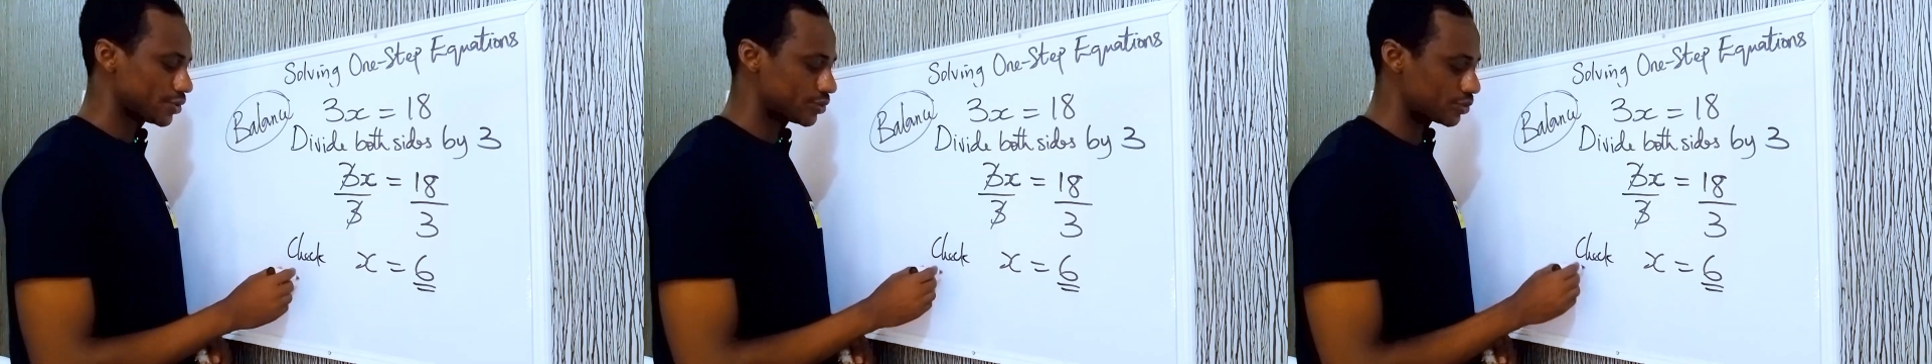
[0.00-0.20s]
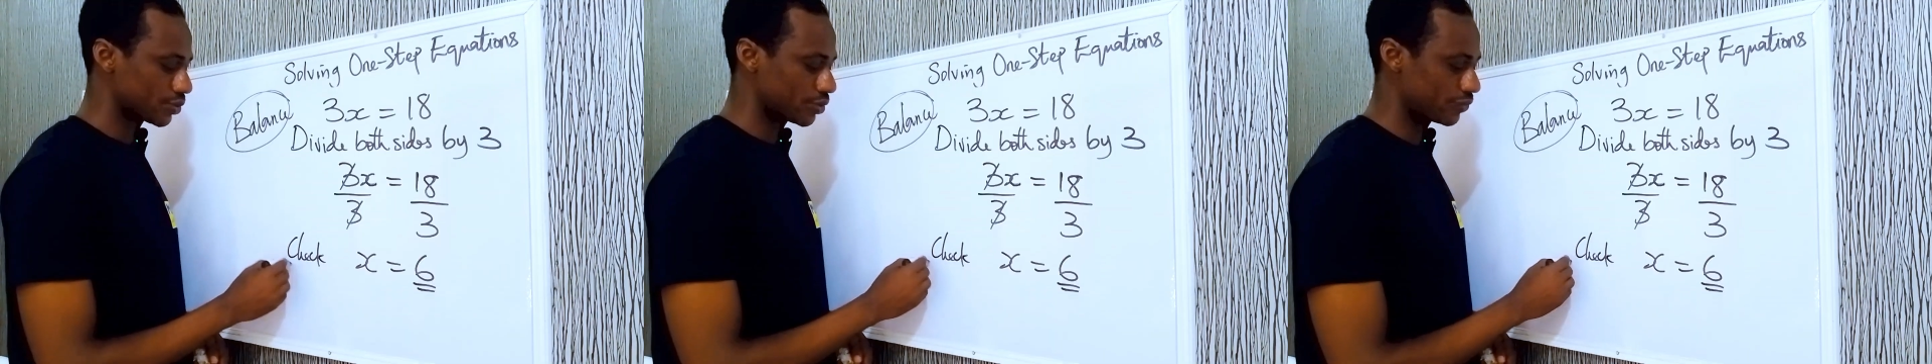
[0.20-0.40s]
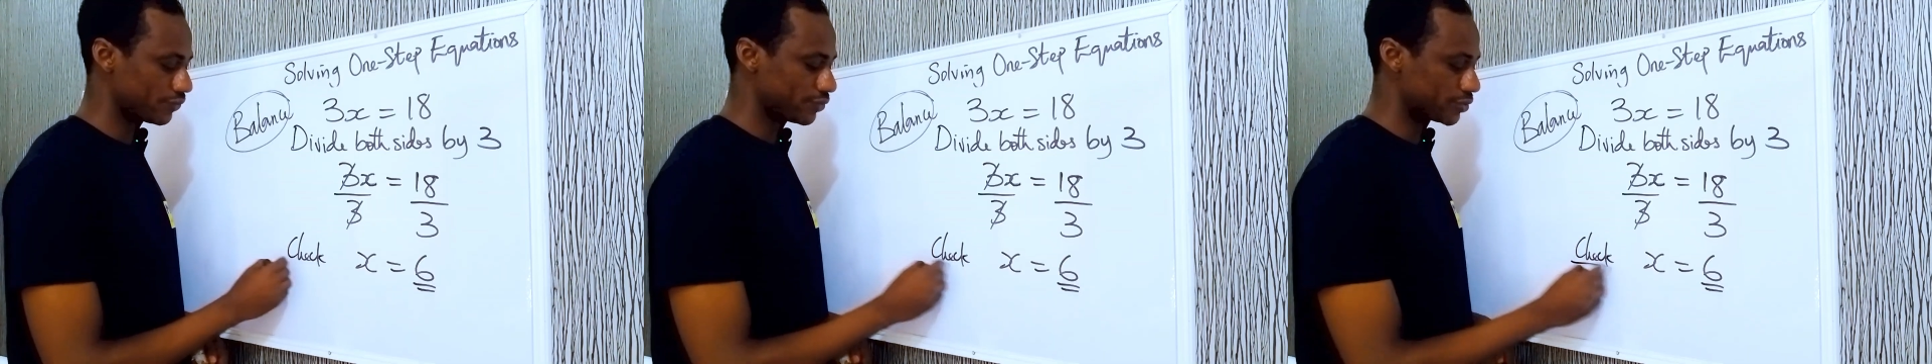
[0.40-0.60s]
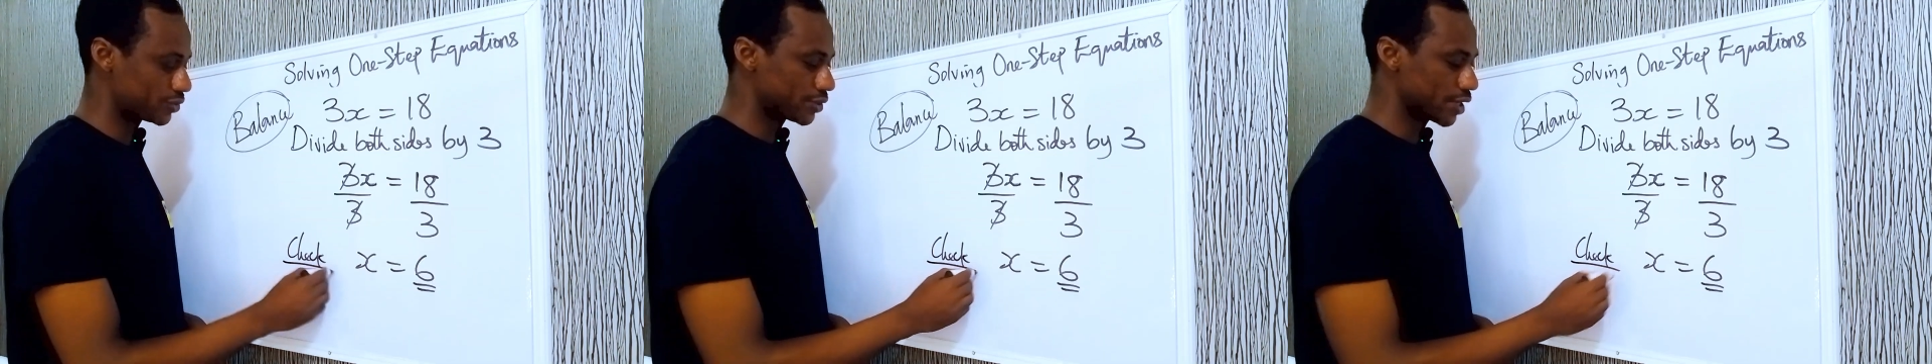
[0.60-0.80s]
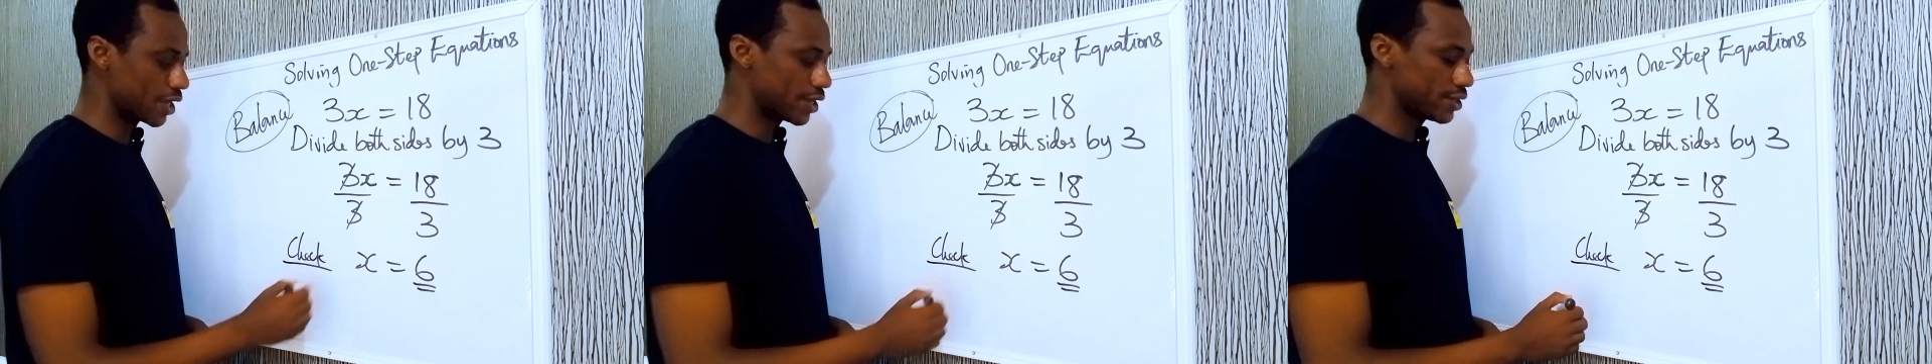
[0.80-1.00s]
So if you
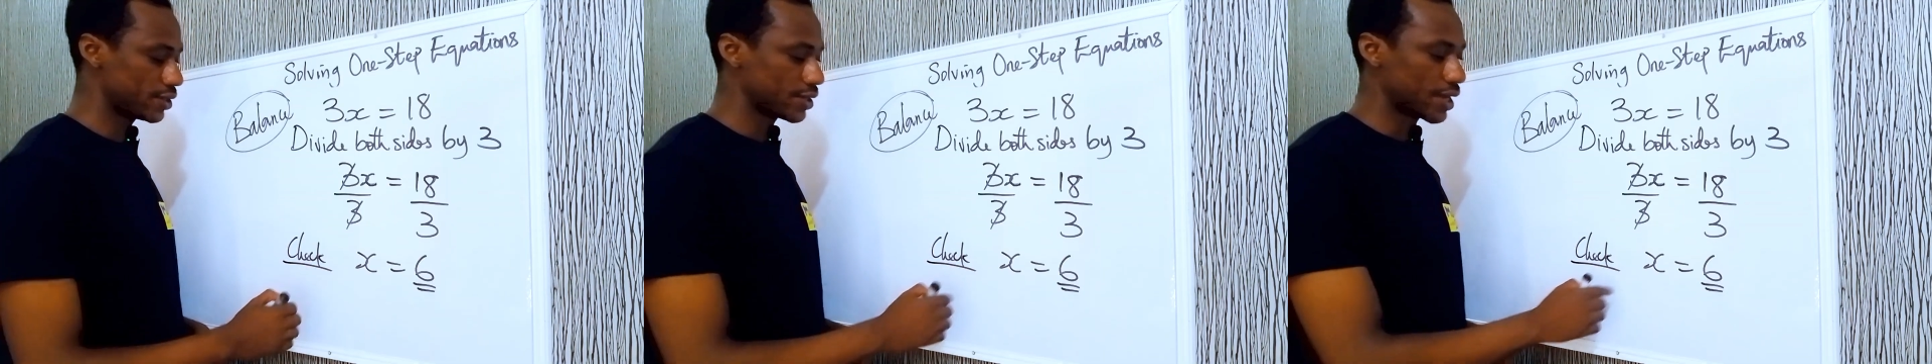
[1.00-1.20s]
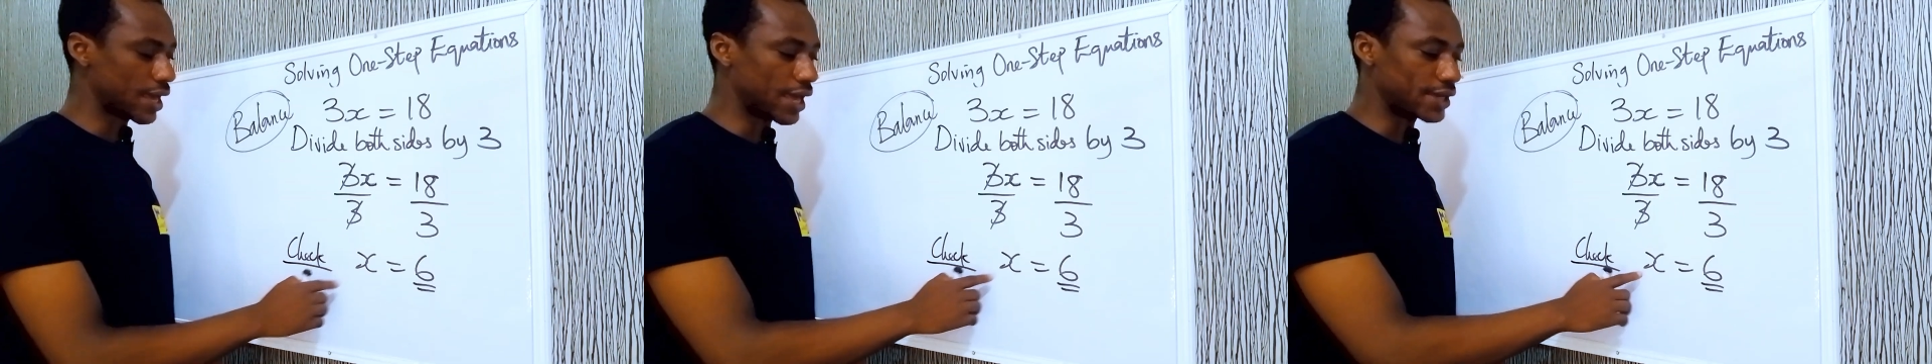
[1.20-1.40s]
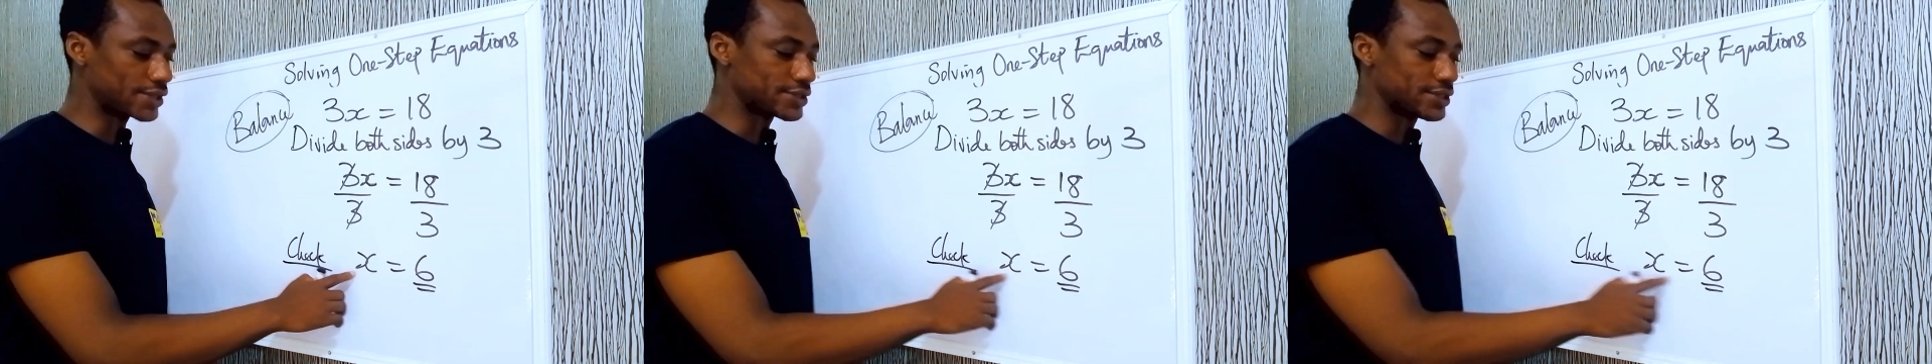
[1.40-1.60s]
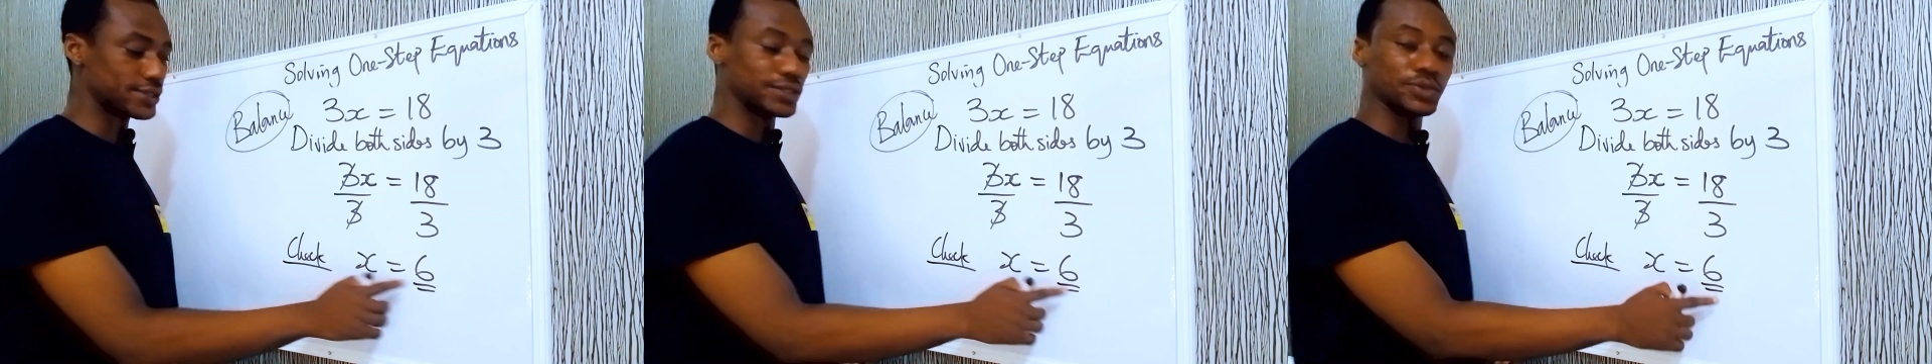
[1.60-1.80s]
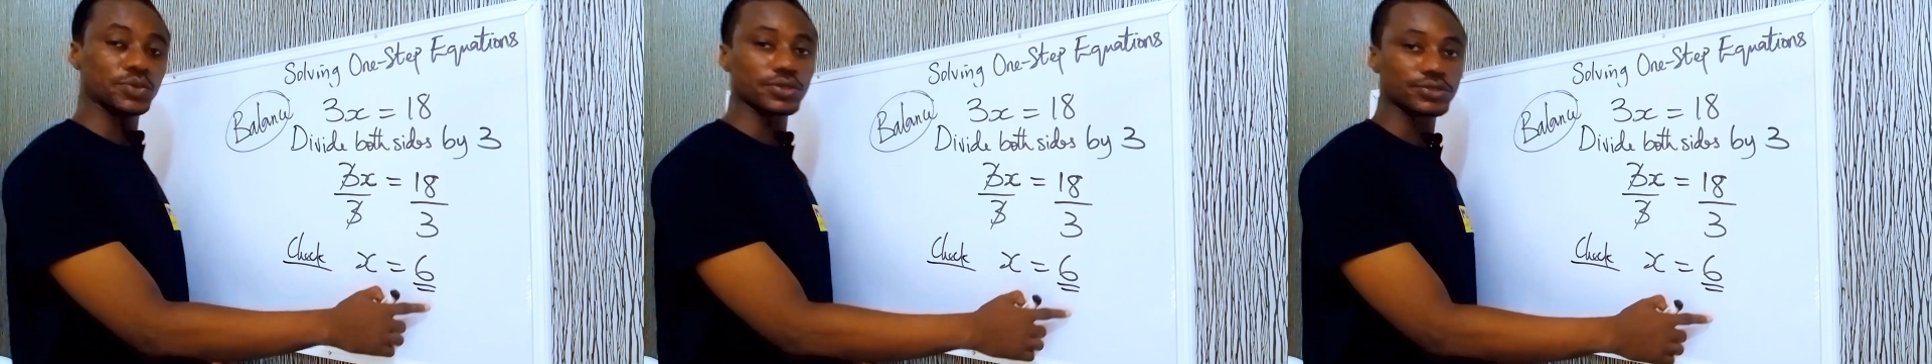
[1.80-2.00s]
say x
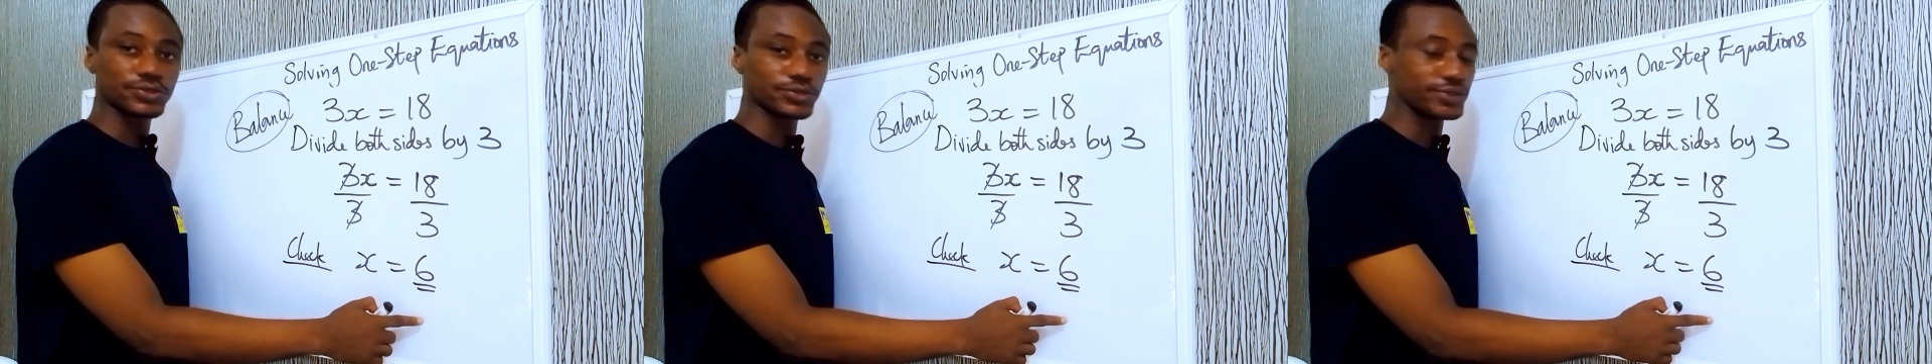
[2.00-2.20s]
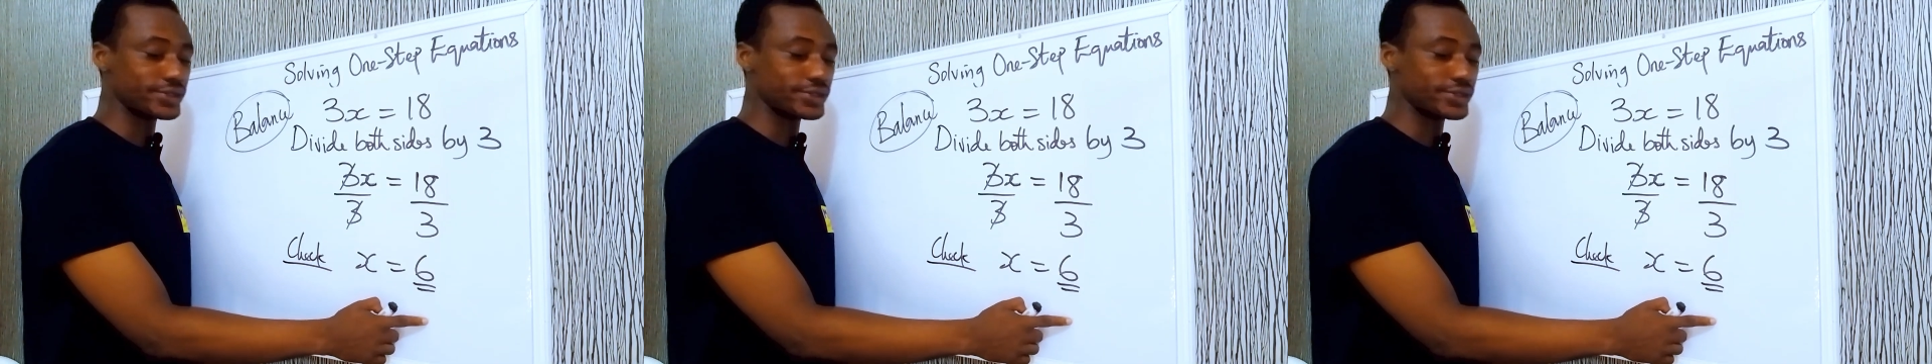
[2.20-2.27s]
is equals to